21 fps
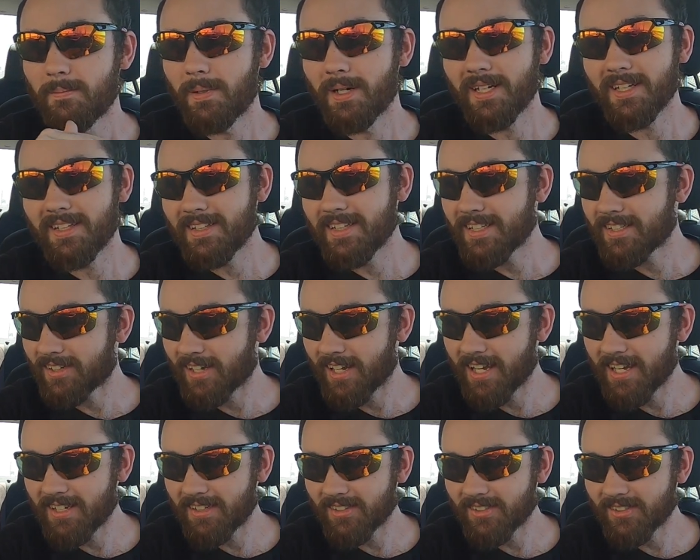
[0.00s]
But in this
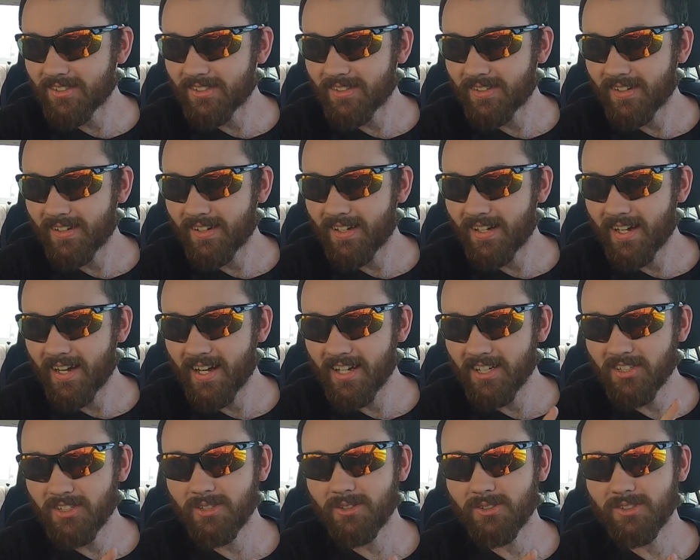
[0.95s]
case,
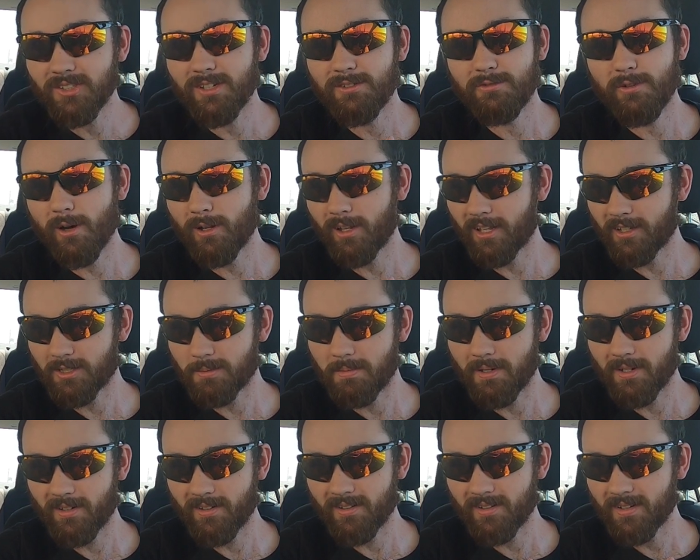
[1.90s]
I still say Fallout's
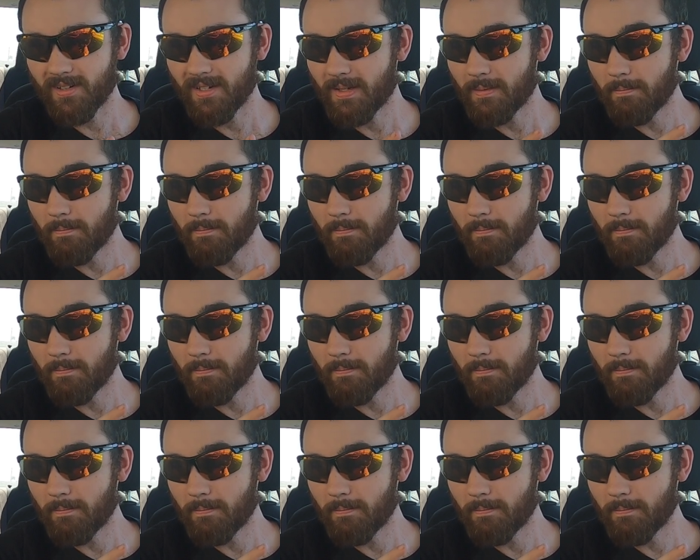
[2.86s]
better.